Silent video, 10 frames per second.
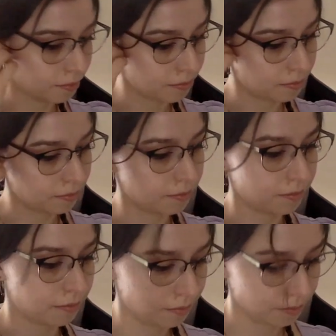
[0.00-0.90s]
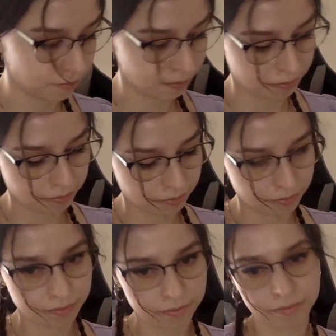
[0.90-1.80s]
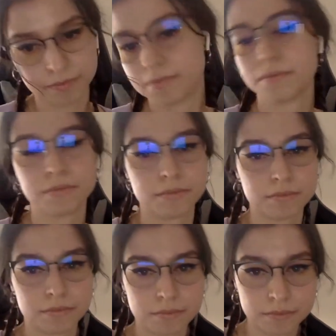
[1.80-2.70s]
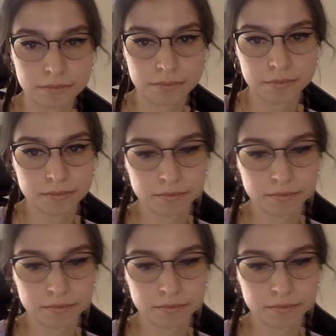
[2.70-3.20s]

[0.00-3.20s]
The person shown says nothing.